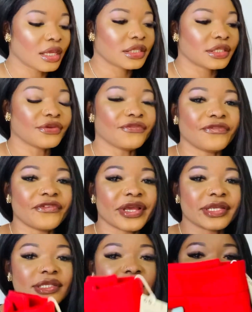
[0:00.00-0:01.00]
So
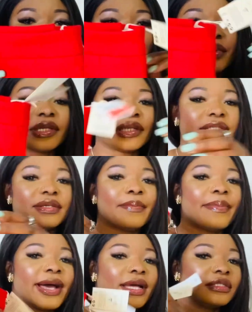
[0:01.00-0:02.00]
first, this one is the
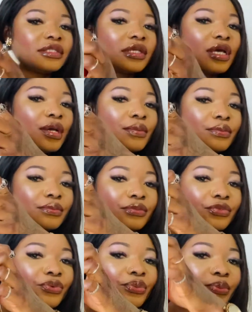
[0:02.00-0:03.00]
pants
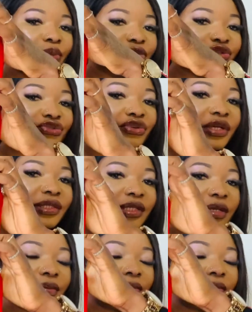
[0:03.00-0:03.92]
trouser.